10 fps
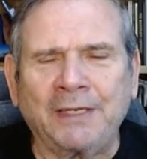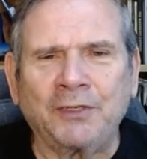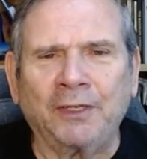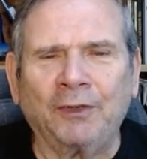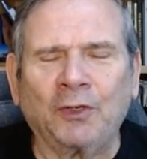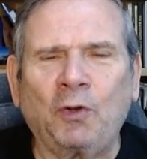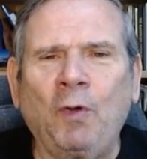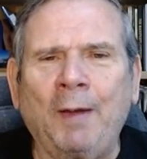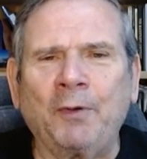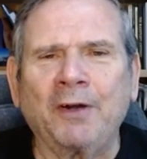as in their
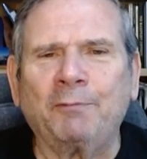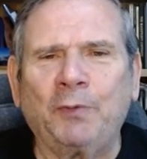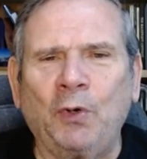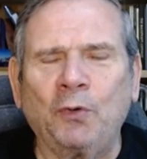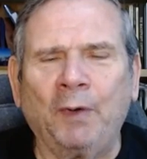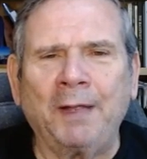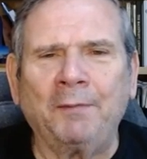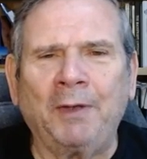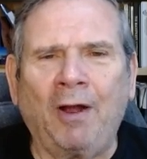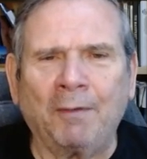cooperative
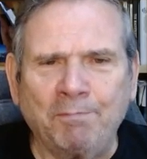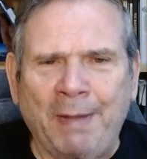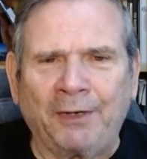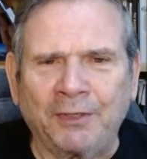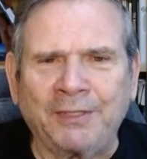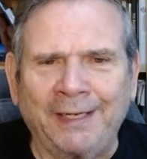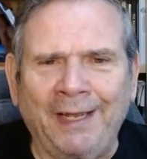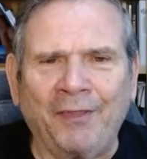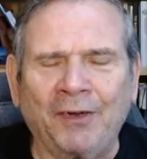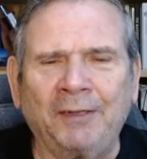program, are better
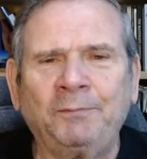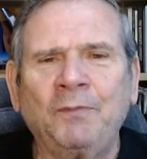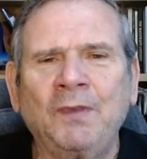together.